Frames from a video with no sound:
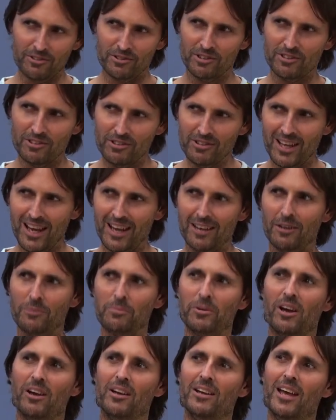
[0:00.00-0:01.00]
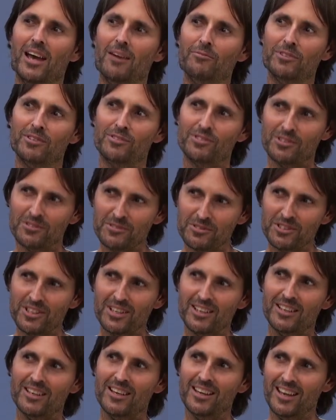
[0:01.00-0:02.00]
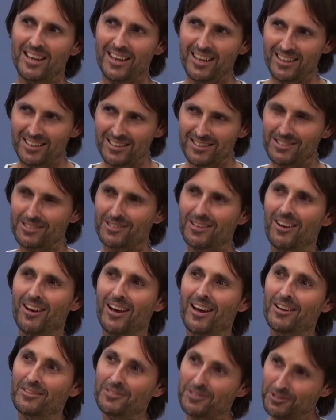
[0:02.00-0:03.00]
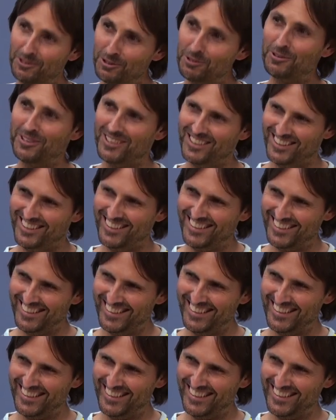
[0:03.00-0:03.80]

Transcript: and to do that I'm going to have to sincere desire to do it.